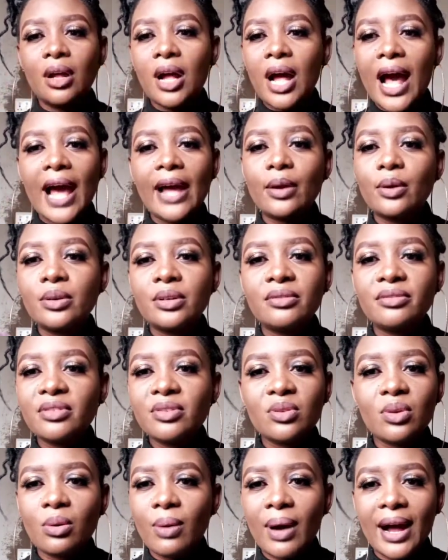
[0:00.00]
I don't even
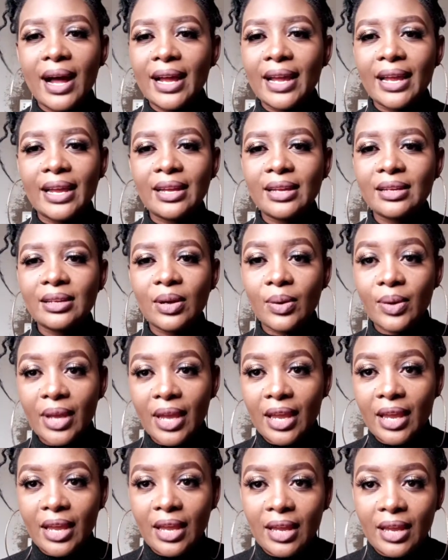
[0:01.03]
know why.
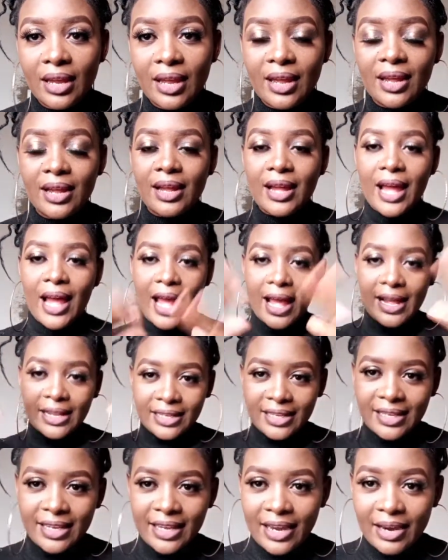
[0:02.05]
Okay,
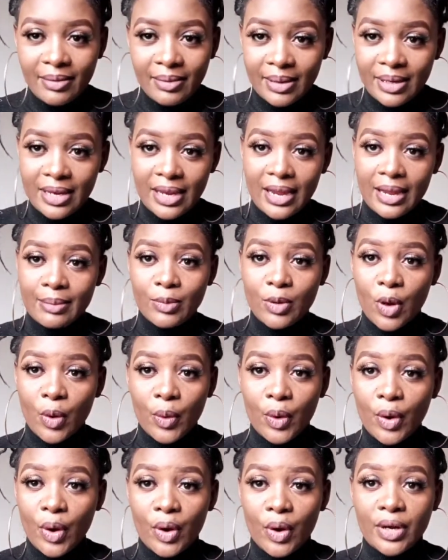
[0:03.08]
here I am
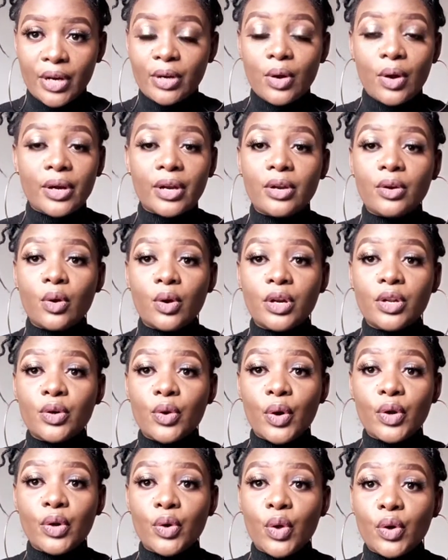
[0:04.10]
going on and on and on and
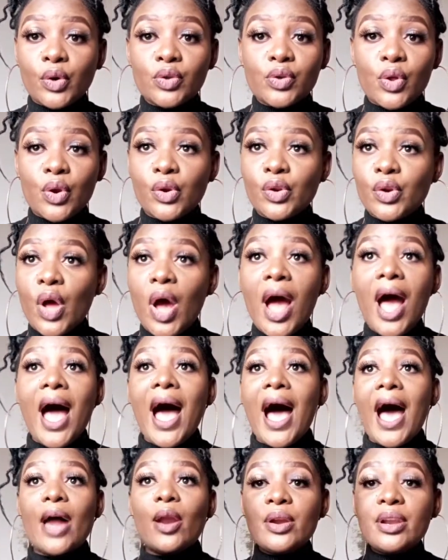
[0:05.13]
on and on and on and on.
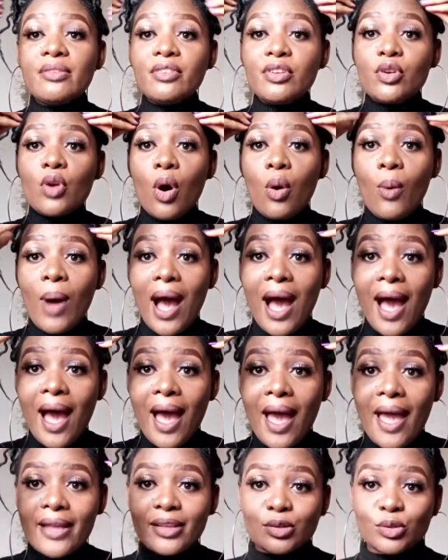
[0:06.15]
I don't even know
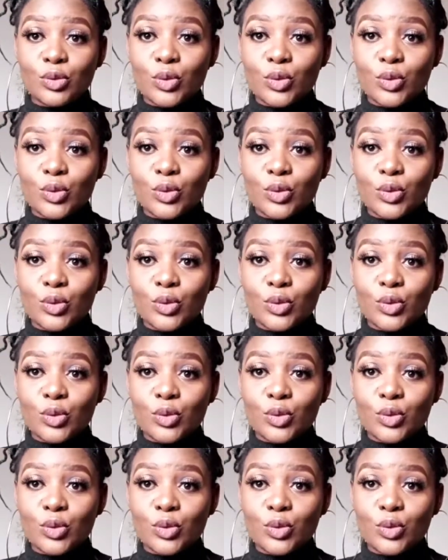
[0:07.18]
why.